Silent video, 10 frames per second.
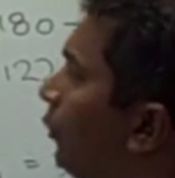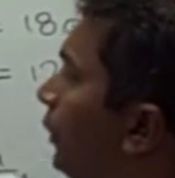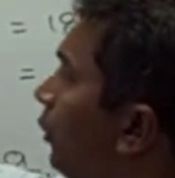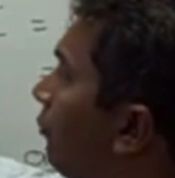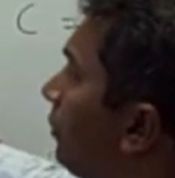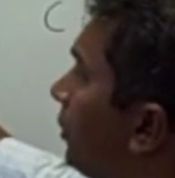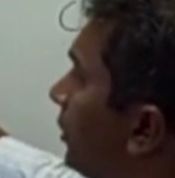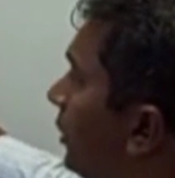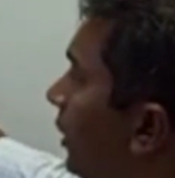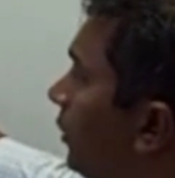We know from our
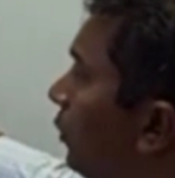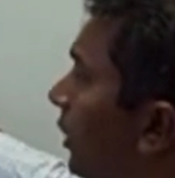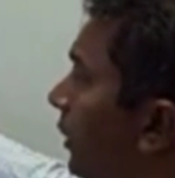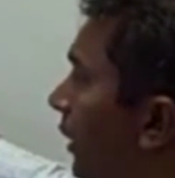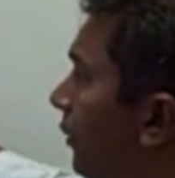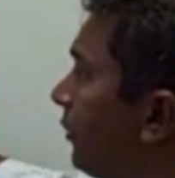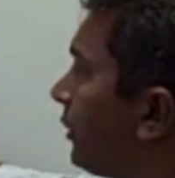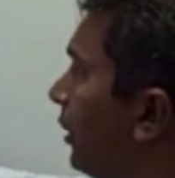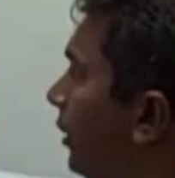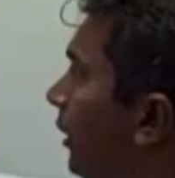sine rule that a over
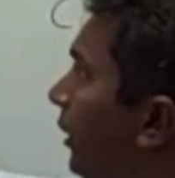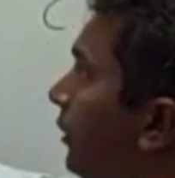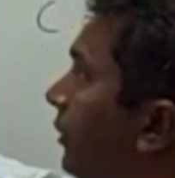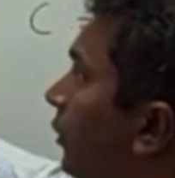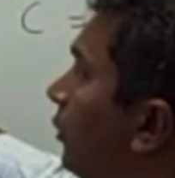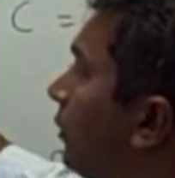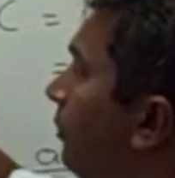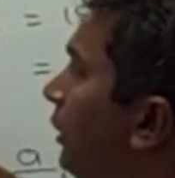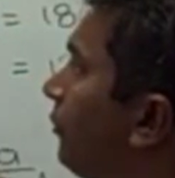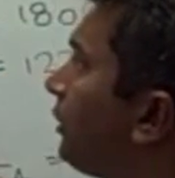sine a is equal to
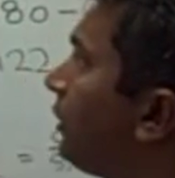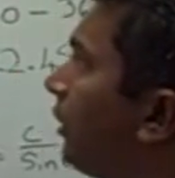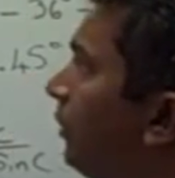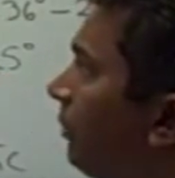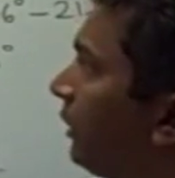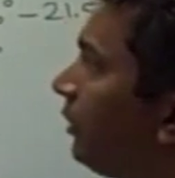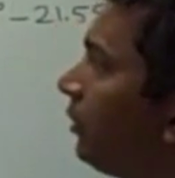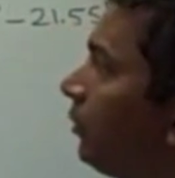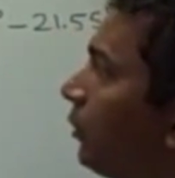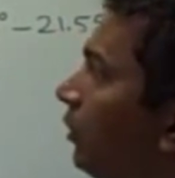b over sine b.
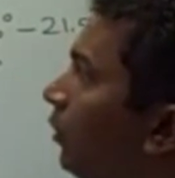We're